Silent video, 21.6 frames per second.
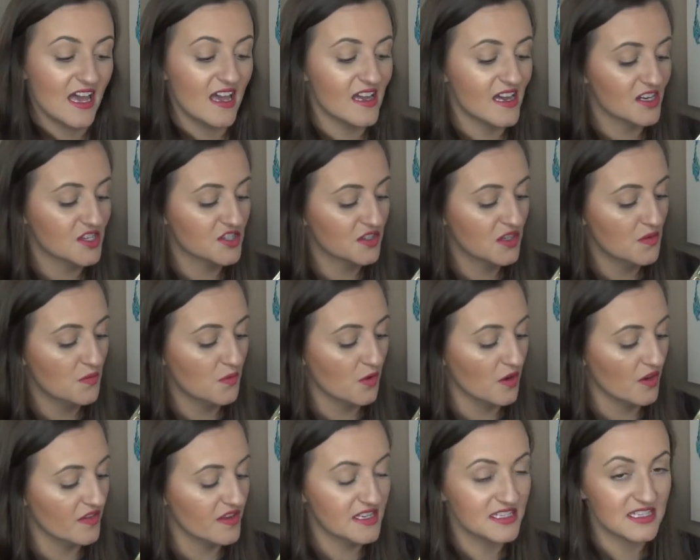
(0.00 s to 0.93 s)
I actually
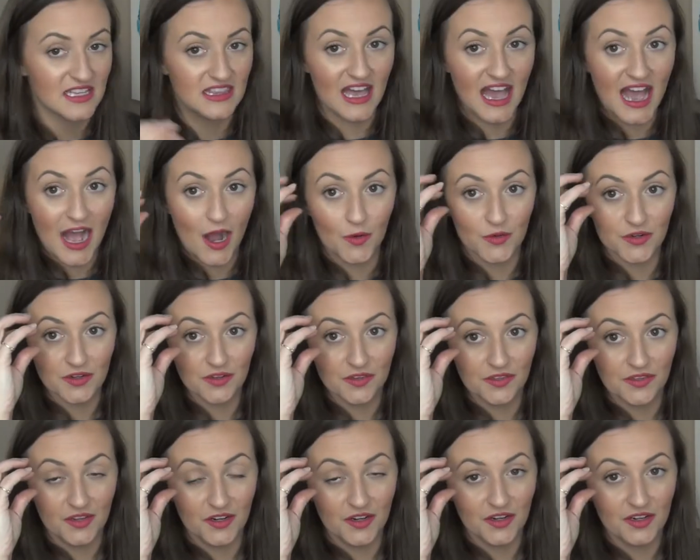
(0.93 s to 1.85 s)
wore this in the outer
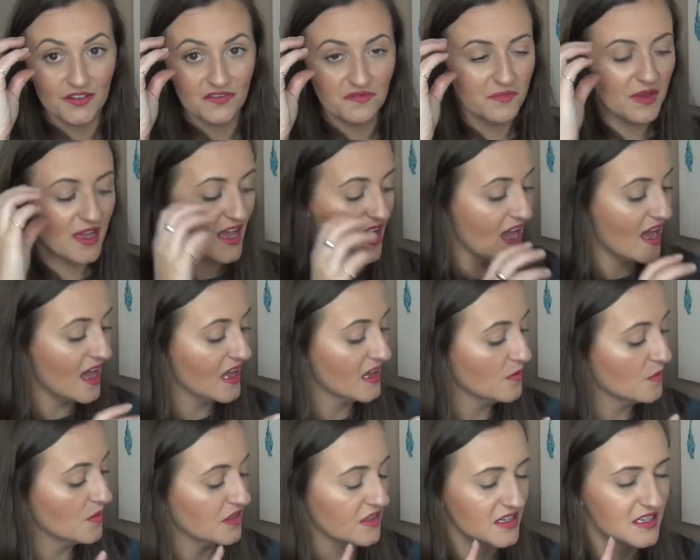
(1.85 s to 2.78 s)
third of my
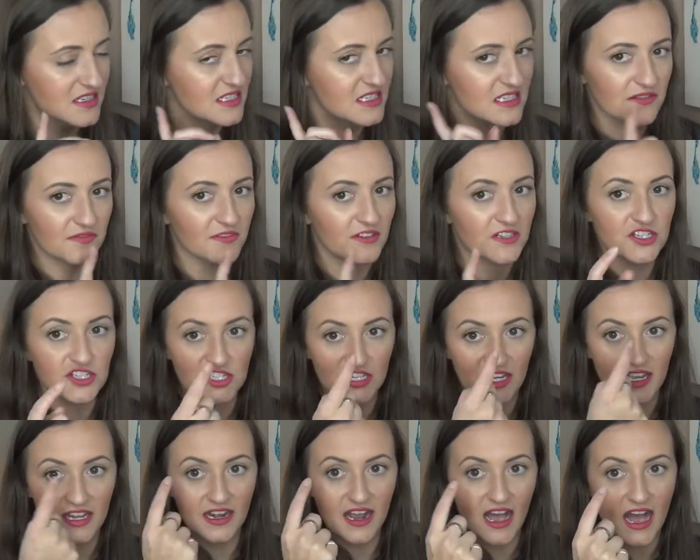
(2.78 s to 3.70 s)
eye with a different
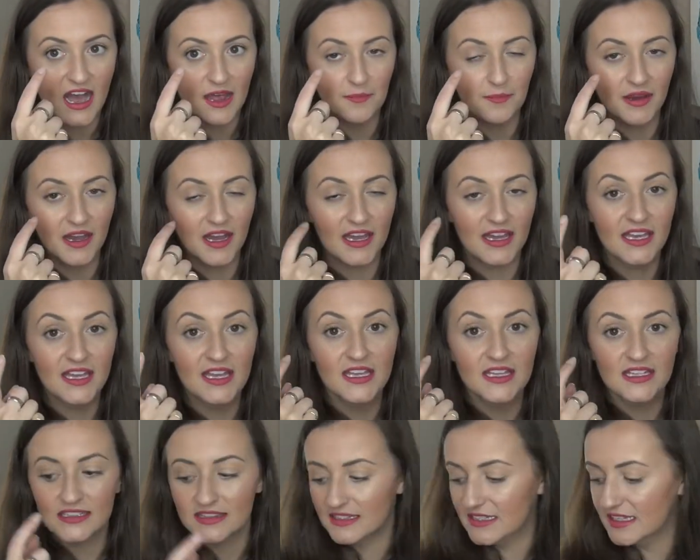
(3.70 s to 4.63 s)
shade on my
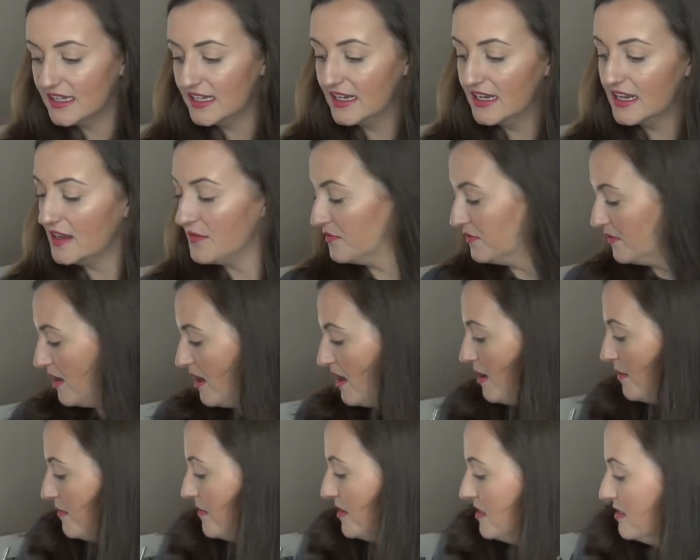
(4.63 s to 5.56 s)
lid
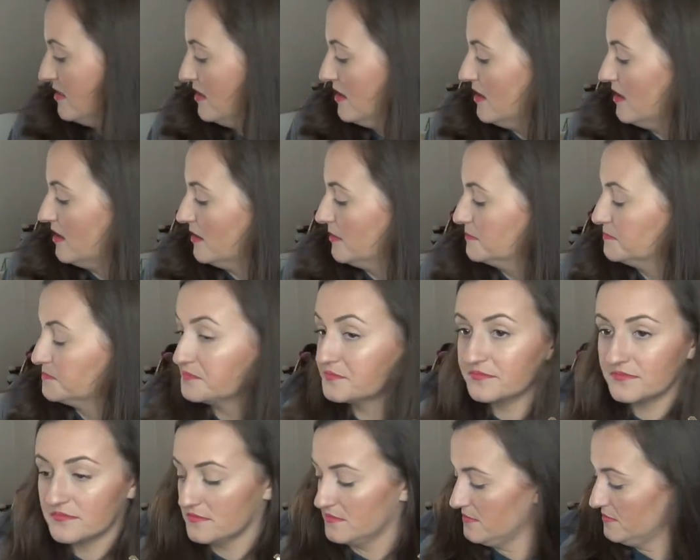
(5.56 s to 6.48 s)
from the
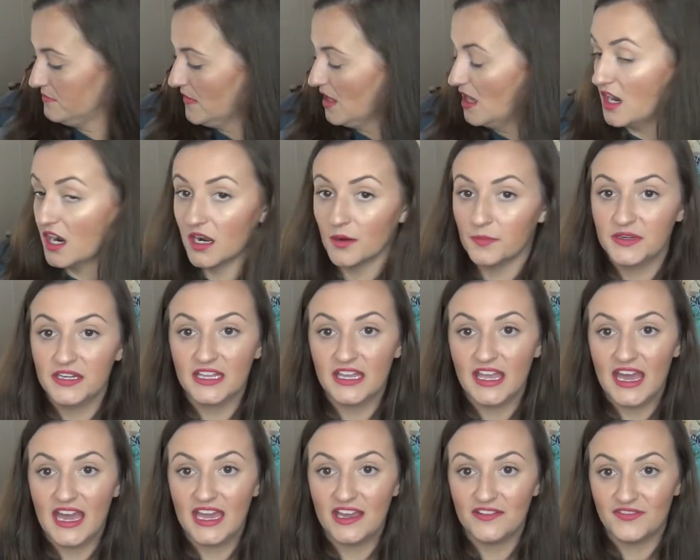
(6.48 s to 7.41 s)
Urban
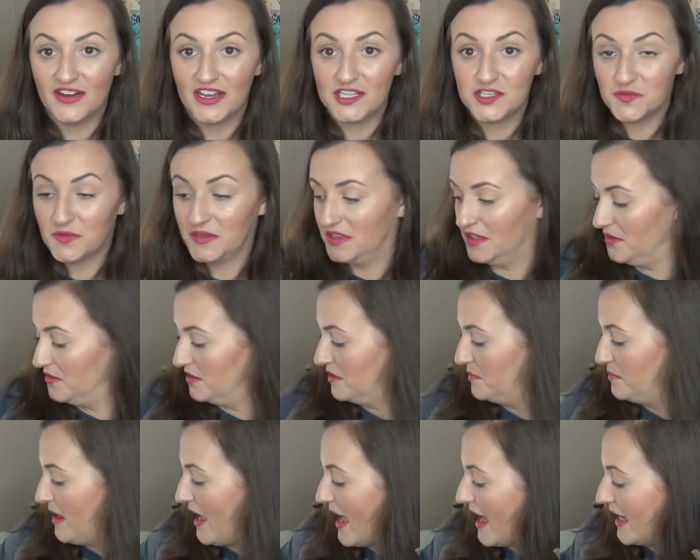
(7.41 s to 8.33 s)
Decay Vice
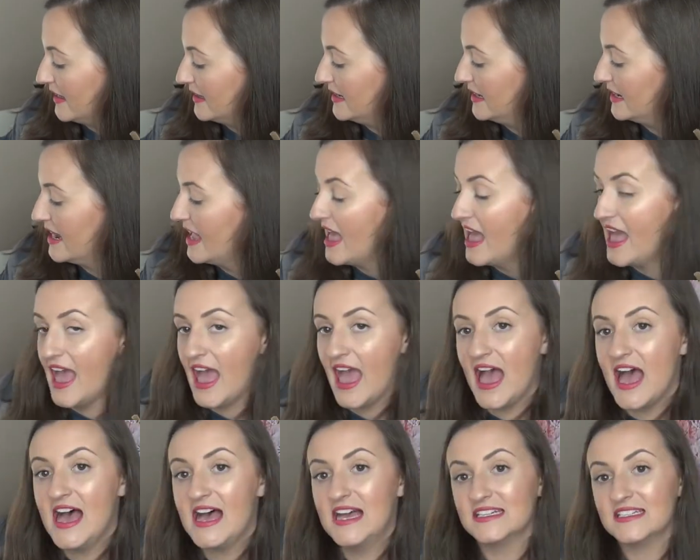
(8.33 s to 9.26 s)
Reloaded palette,
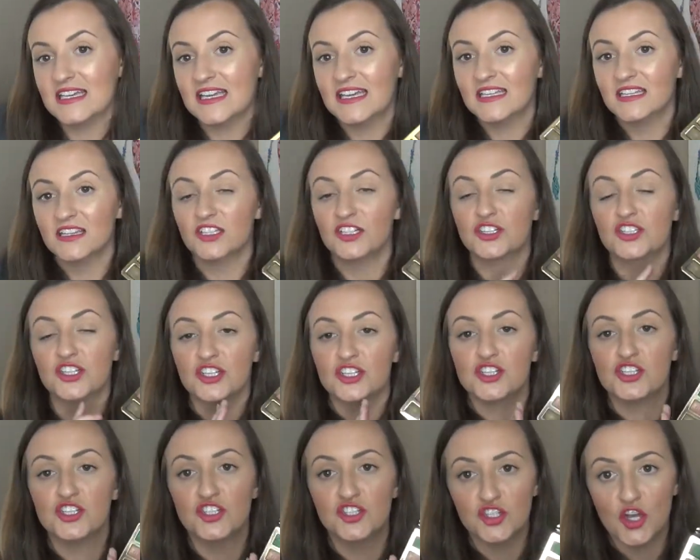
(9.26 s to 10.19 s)
and it
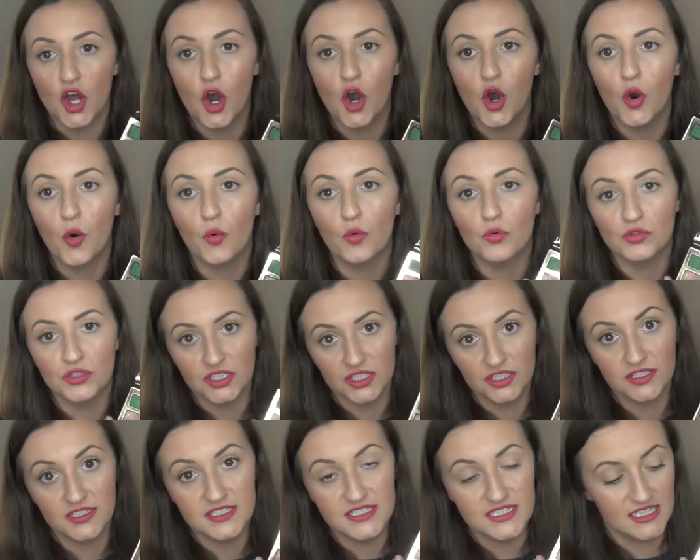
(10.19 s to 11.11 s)
looked so
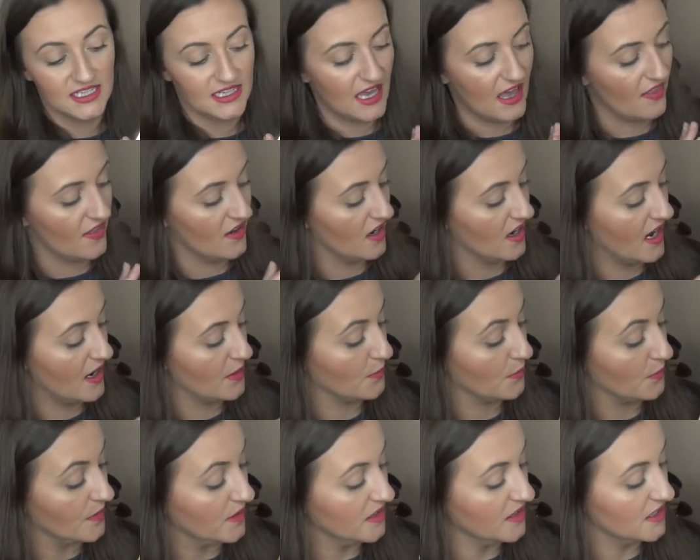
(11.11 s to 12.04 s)
good together. I
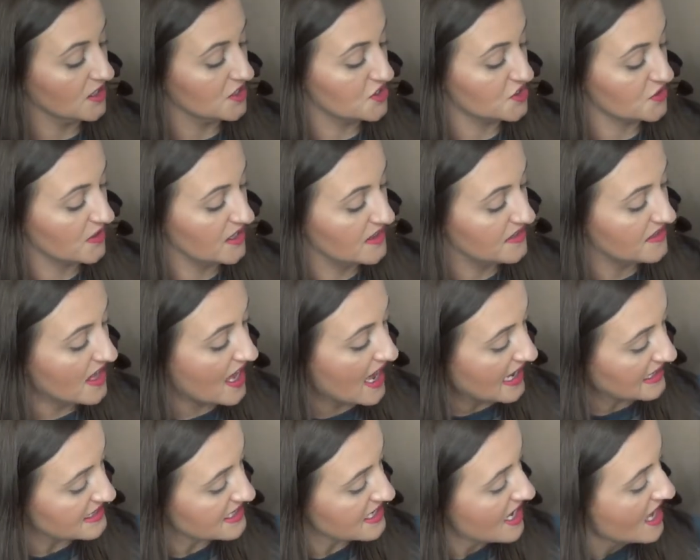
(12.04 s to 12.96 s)
really enjoyed
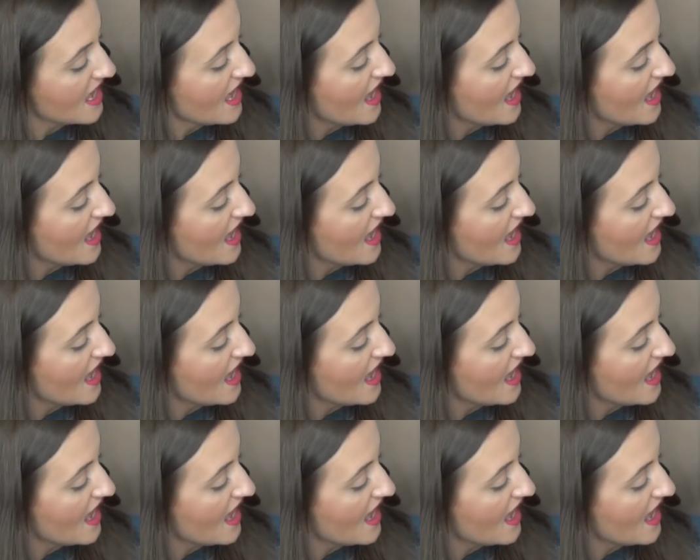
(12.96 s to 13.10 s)
that.